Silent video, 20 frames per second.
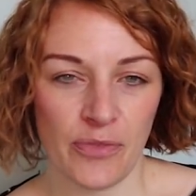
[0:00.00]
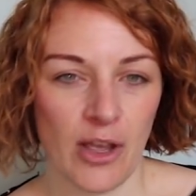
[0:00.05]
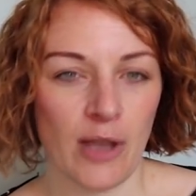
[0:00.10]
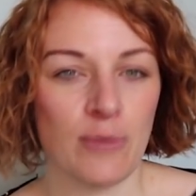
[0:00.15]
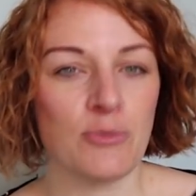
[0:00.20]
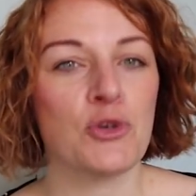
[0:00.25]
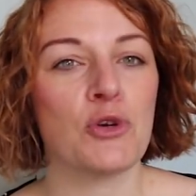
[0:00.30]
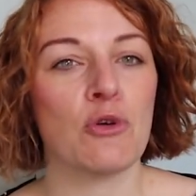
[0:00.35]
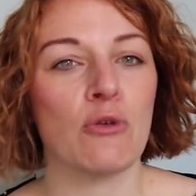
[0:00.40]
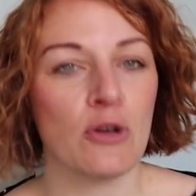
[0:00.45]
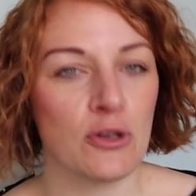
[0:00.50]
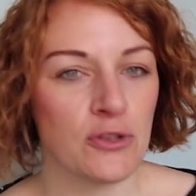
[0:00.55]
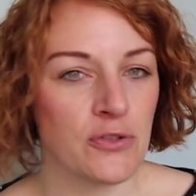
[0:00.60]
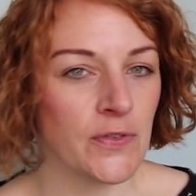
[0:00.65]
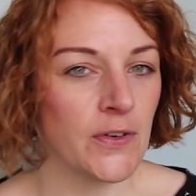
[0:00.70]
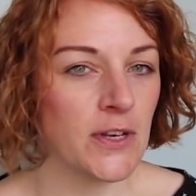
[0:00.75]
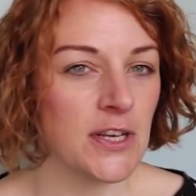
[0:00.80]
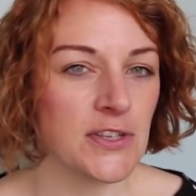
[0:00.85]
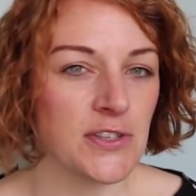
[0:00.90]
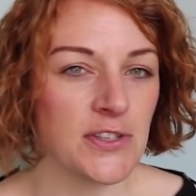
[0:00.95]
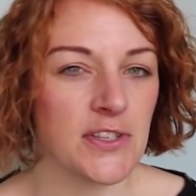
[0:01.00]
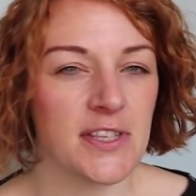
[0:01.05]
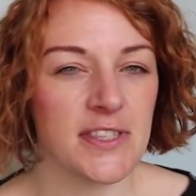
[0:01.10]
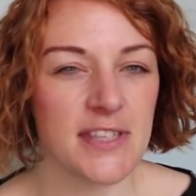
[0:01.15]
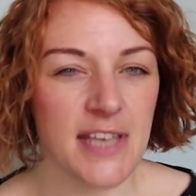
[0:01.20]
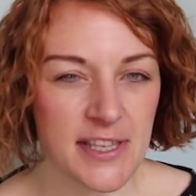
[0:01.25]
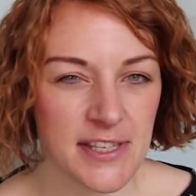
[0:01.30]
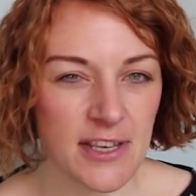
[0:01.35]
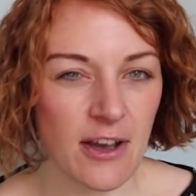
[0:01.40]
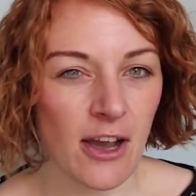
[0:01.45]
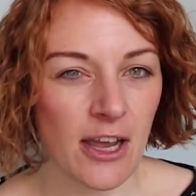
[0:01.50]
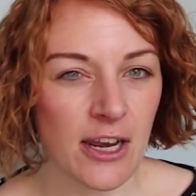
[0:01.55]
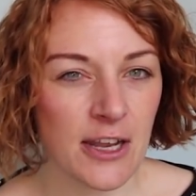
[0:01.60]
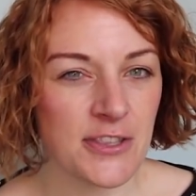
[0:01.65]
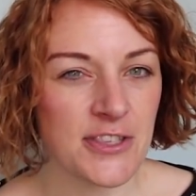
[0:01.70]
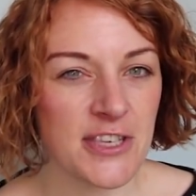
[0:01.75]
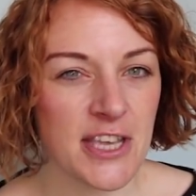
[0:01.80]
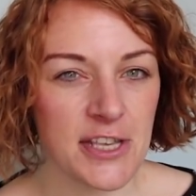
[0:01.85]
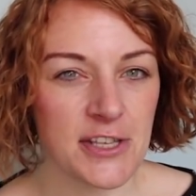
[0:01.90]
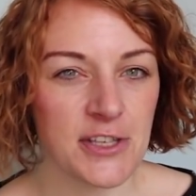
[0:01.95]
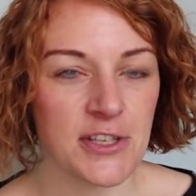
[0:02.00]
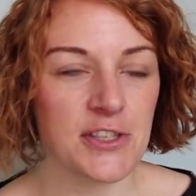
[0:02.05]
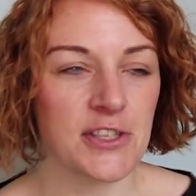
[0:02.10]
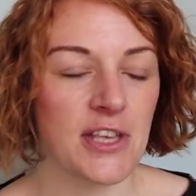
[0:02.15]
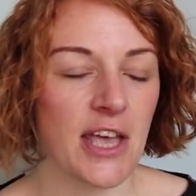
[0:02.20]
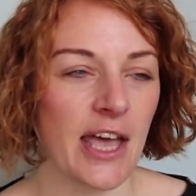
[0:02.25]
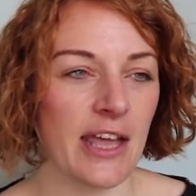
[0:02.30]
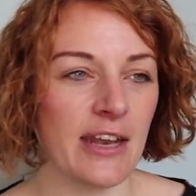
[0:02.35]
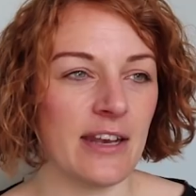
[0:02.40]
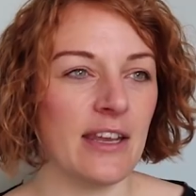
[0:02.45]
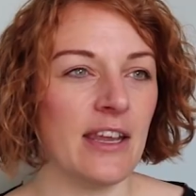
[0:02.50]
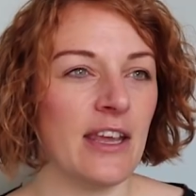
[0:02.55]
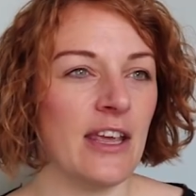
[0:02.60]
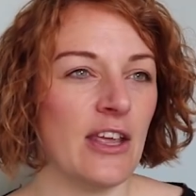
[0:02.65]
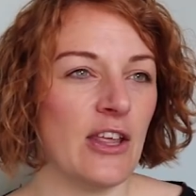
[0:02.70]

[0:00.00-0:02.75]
I'm sure a lot of you listen to Desert Island Discs, and